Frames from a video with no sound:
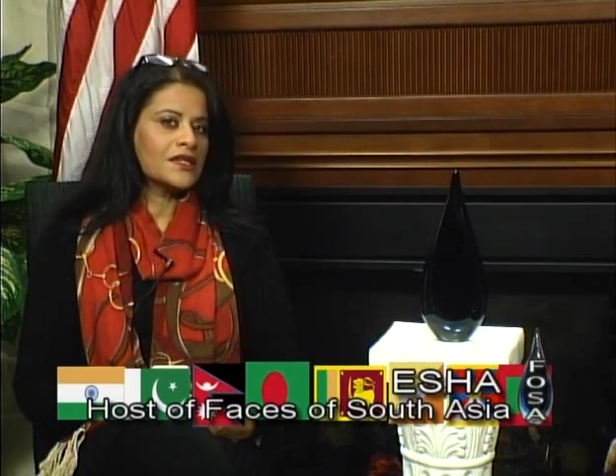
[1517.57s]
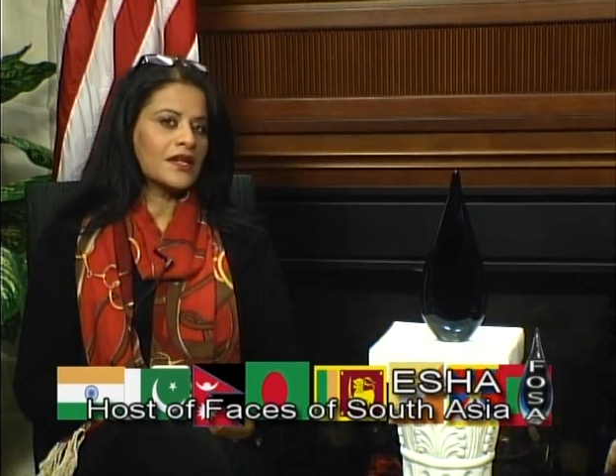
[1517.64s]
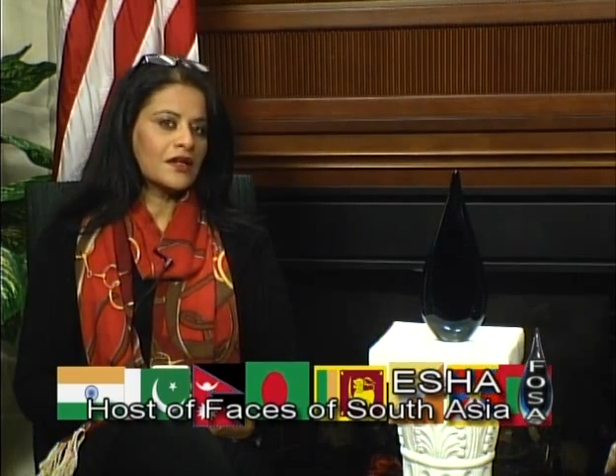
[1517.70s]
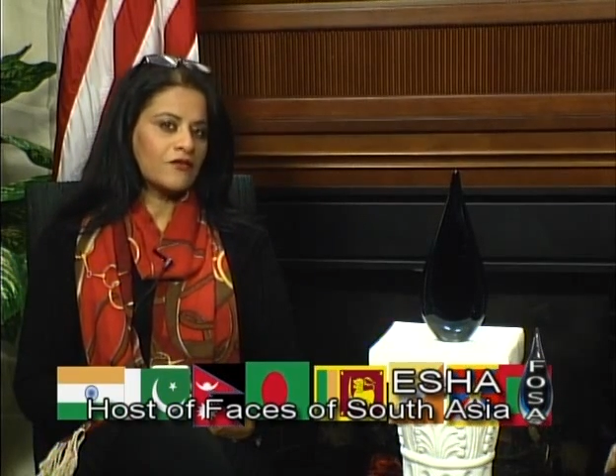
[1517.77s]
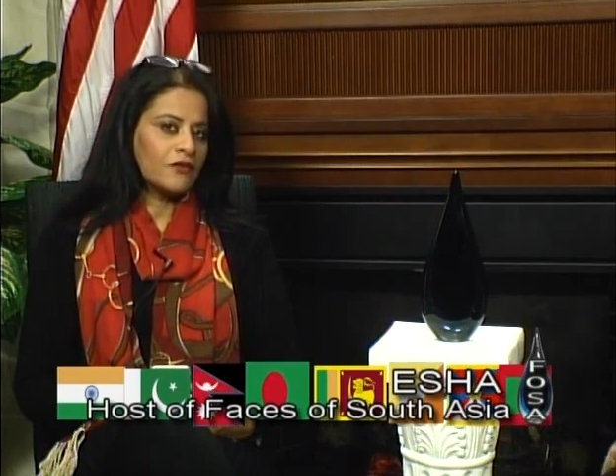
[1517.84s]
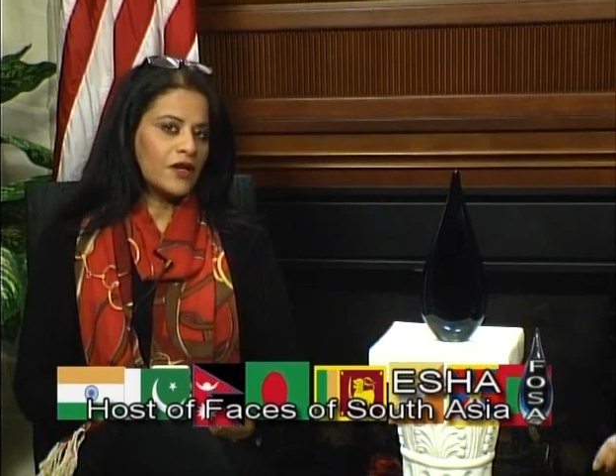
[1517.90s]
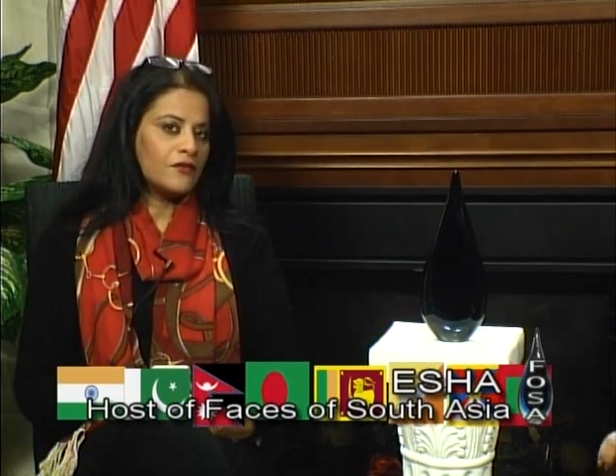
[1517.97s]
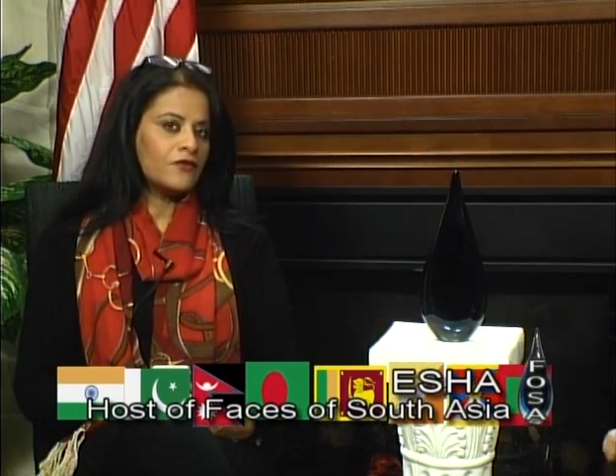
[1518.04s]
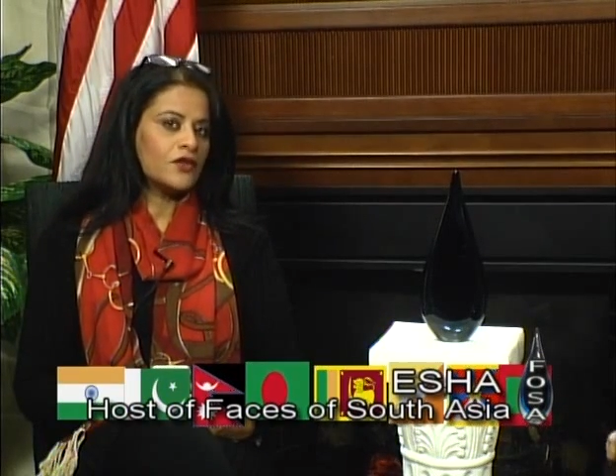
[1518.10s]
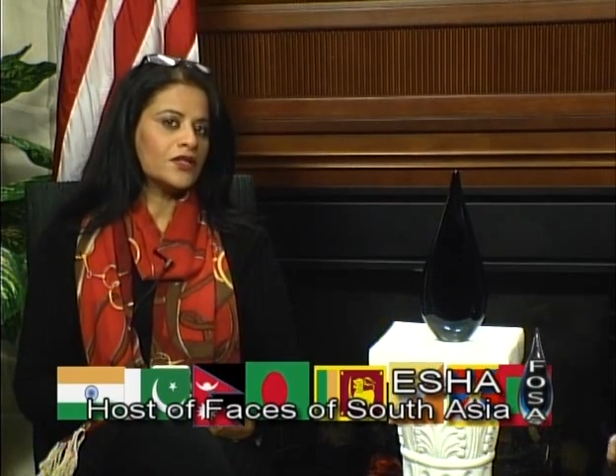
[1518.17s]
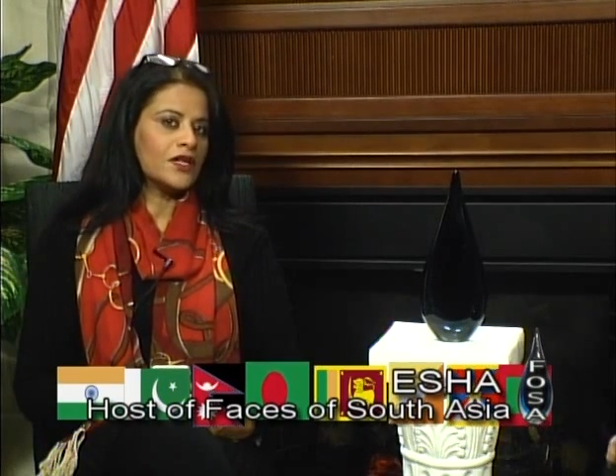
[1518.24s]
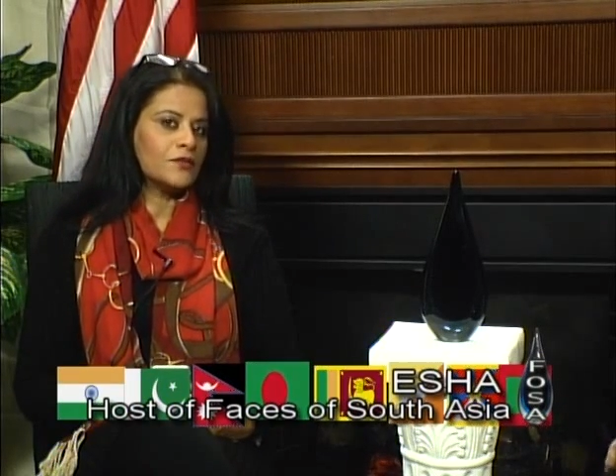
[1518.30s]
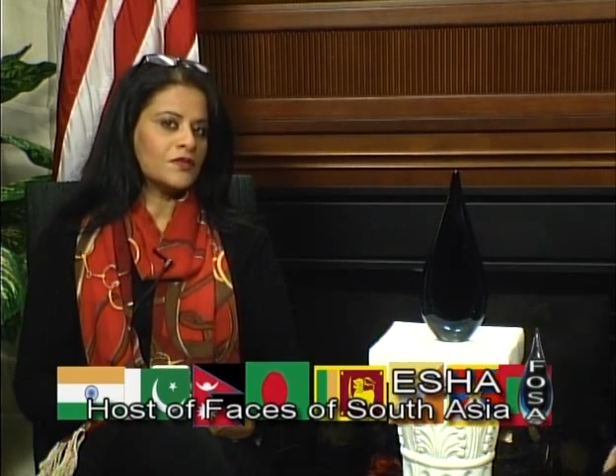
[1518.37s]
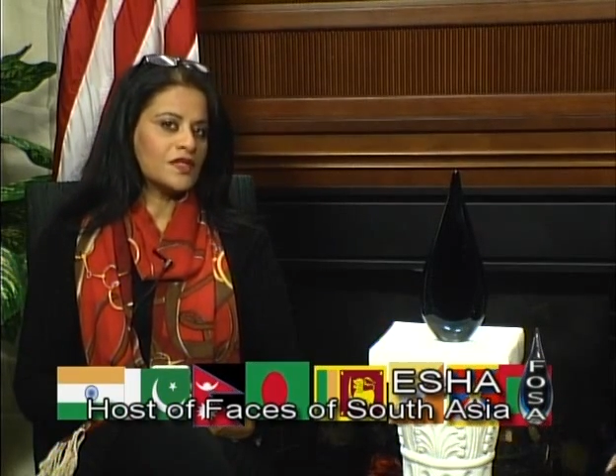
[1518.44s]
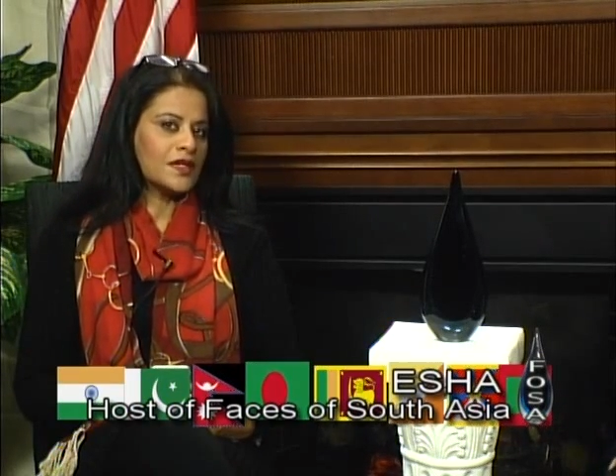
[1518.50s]
They can fend for
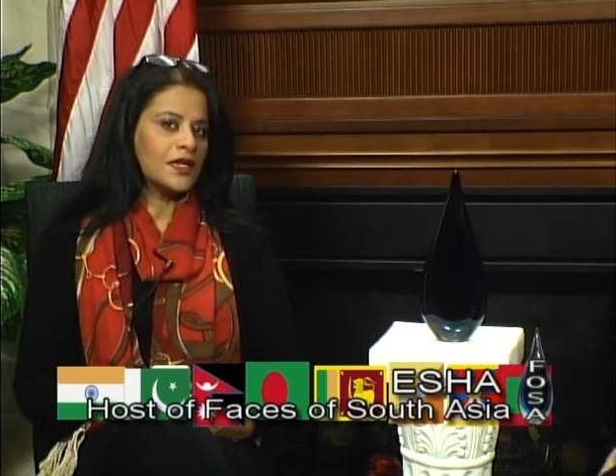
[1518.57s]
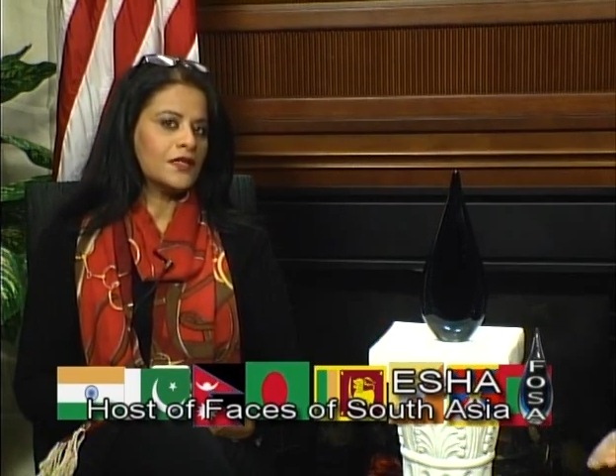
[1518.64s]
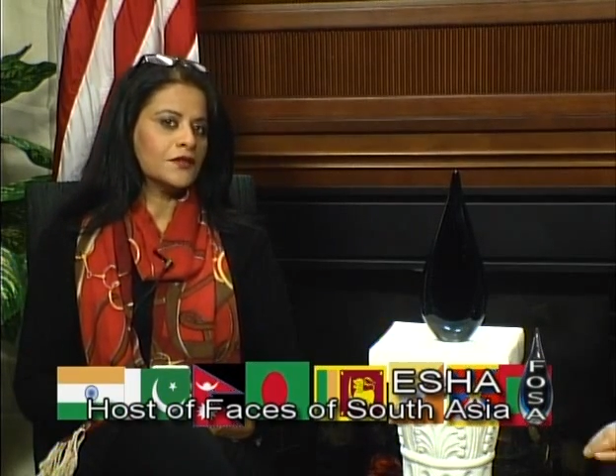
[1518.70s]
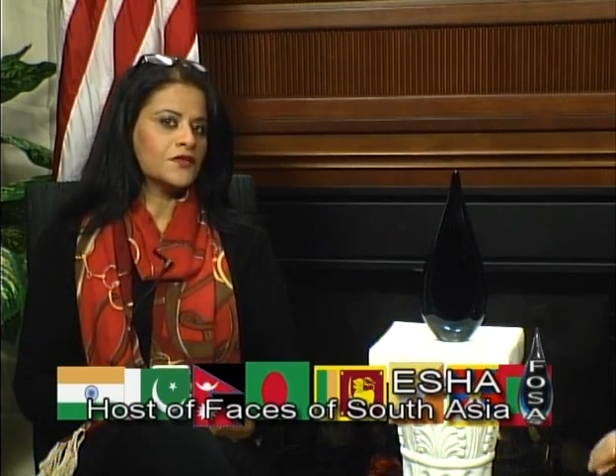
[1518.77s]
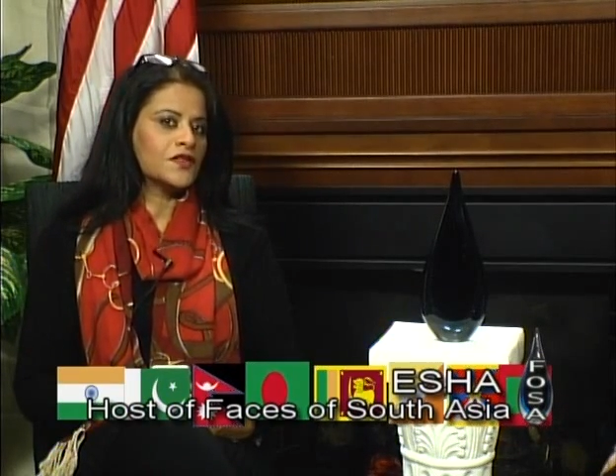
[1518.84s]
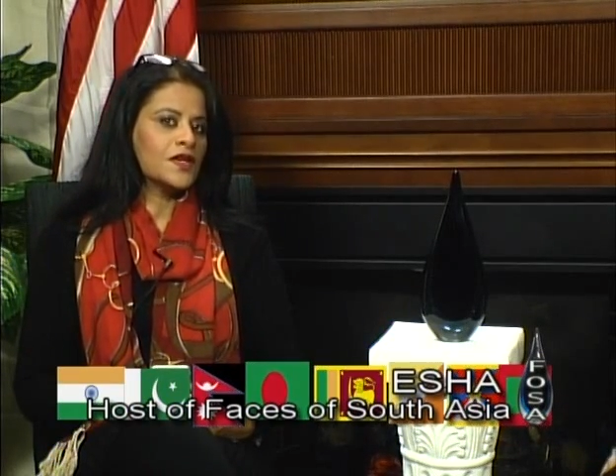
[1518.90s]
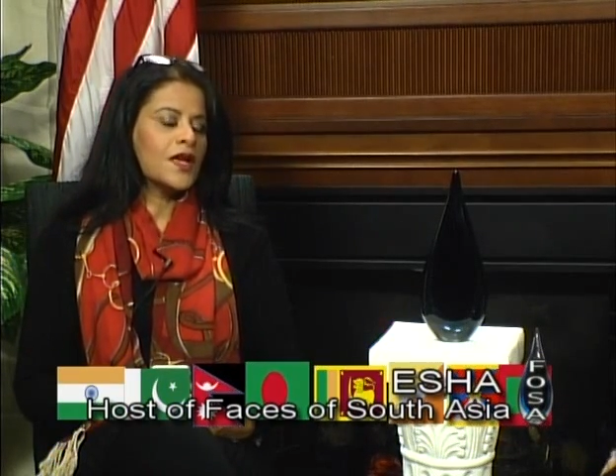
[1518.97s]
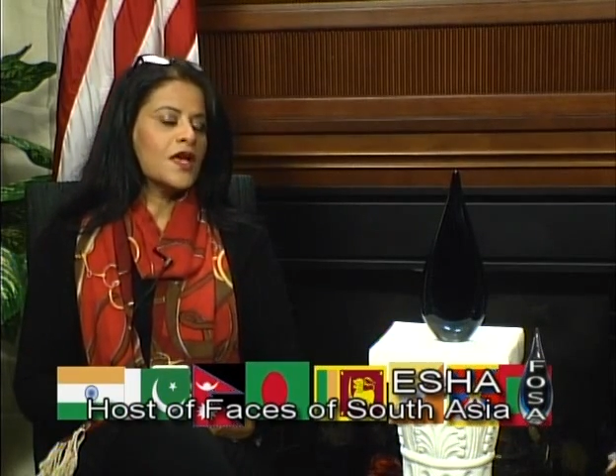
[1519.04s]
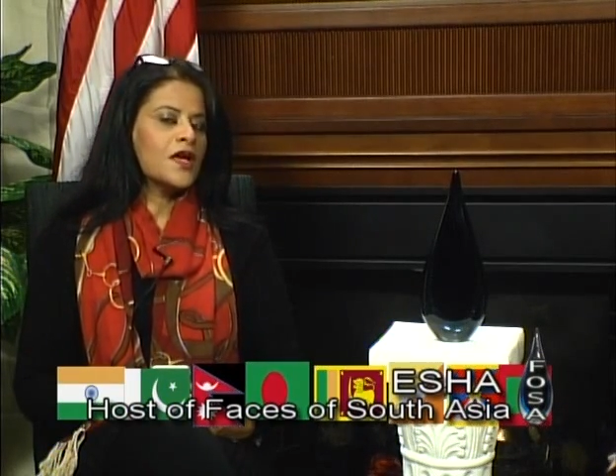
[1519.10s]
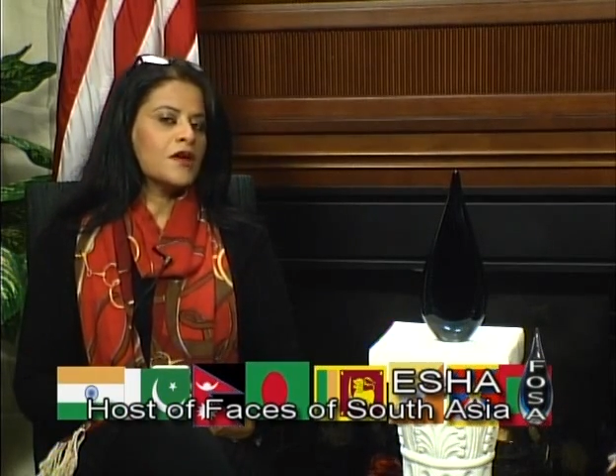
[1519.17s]
themselves.